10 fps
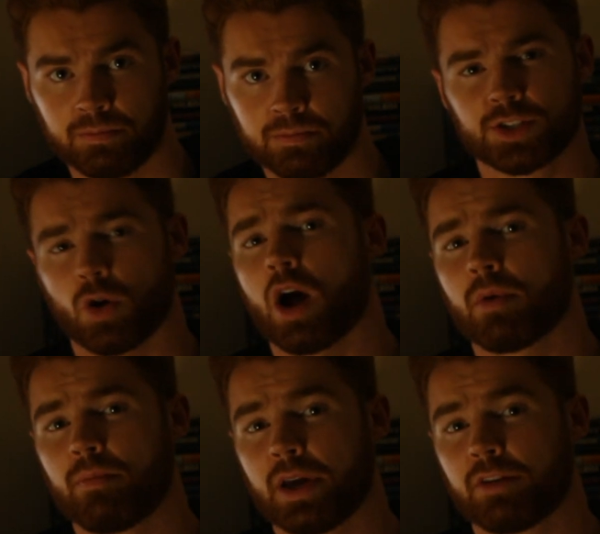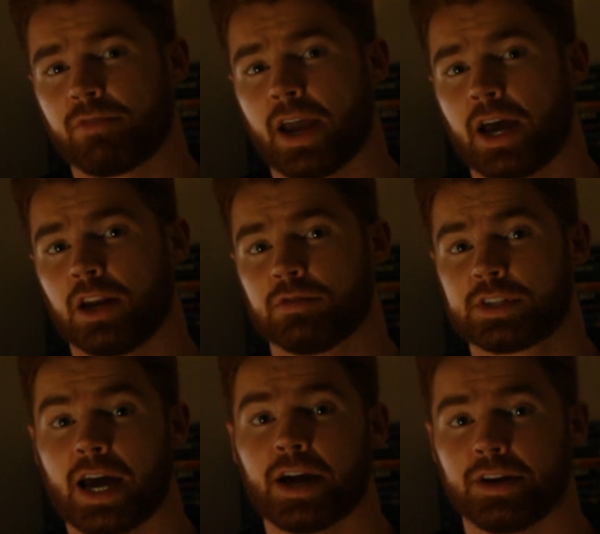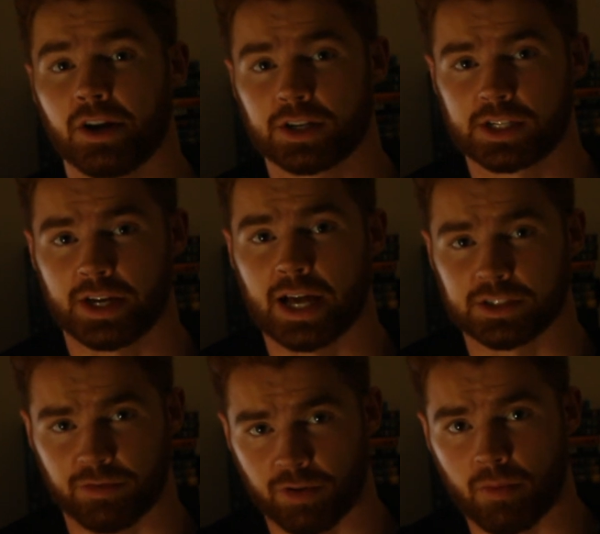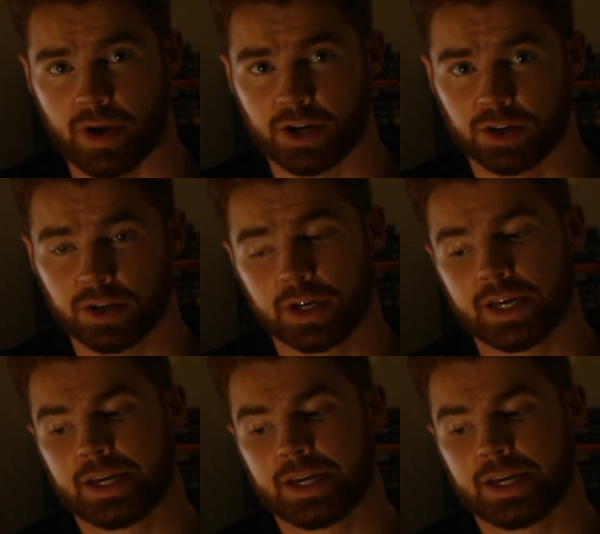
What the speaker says: So I'm a big fan of Scott Derrickson as a filmmaker.